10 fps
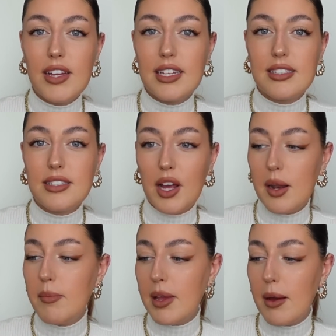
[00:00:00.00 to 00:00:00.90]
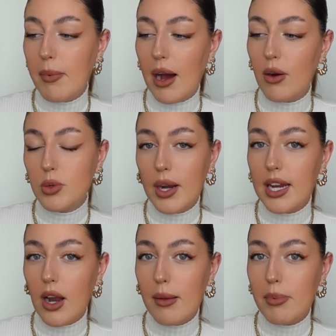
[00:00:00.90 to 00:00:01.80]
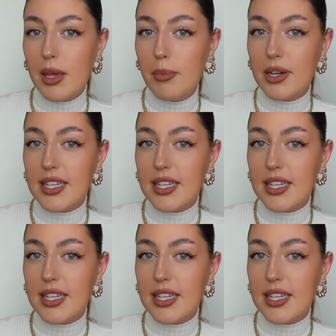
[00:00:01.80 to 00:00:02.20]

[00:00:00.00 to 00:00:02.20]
it's gonna be about 29p per